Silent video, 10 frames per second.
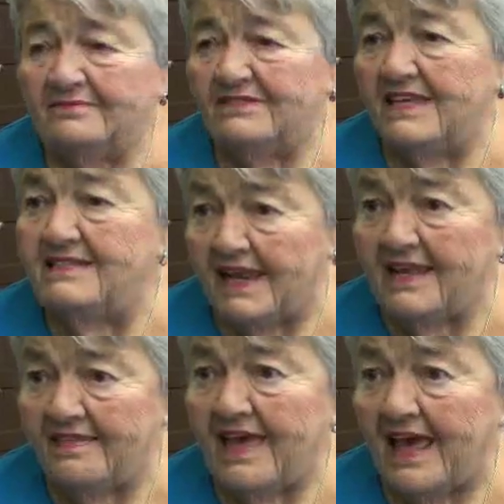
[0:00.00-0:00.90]
things
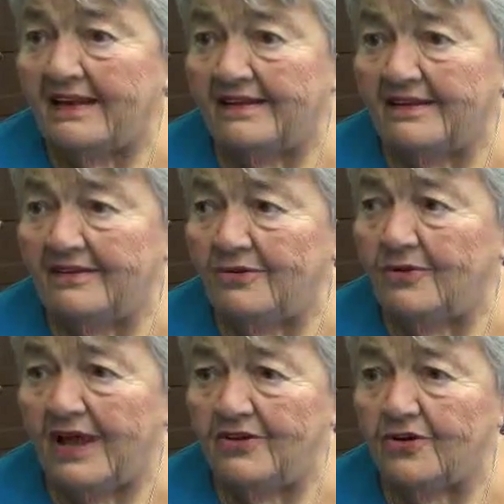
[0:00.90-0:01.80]
like that. You
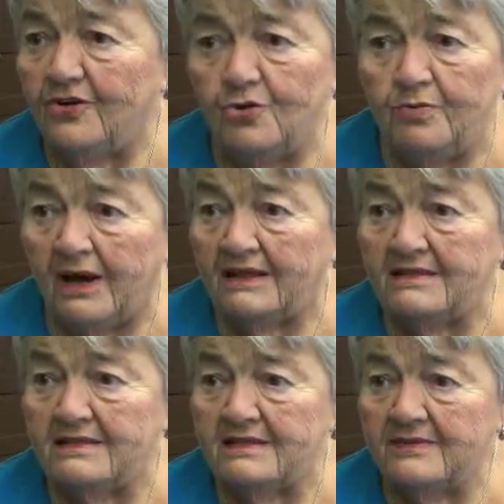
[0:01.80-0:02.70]
had your
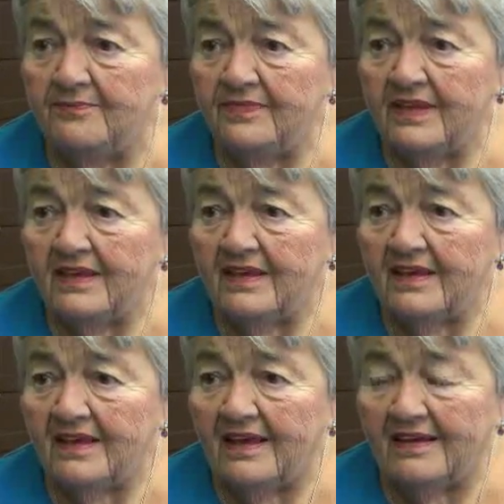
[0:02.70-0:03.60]
coupons,
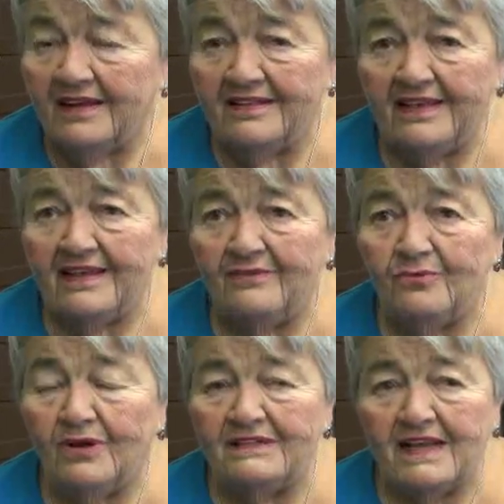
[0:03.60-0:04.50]
and I think at
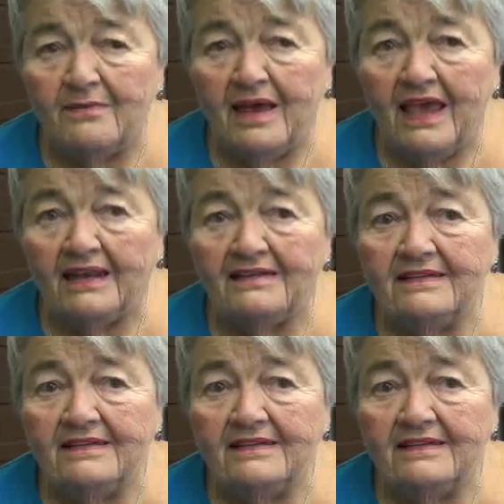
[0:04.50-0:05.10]
one time I had